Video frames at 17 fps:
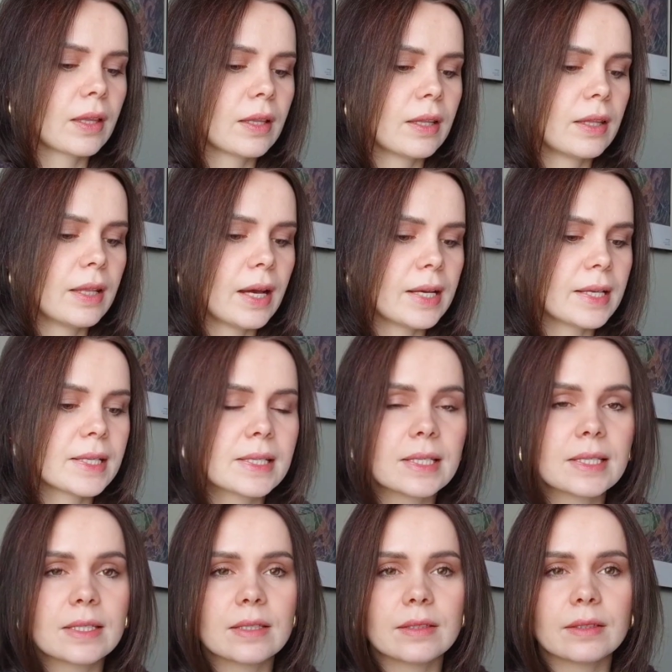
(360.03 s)

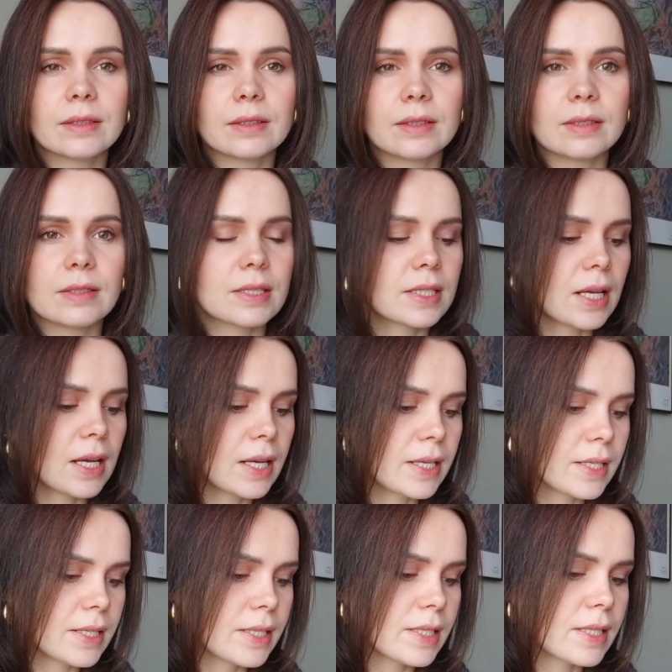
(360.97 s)
nice
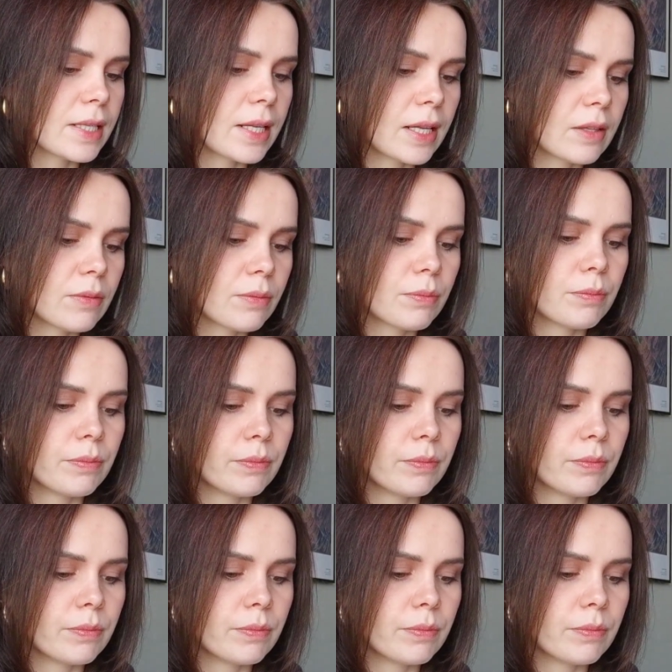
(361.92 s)
size, not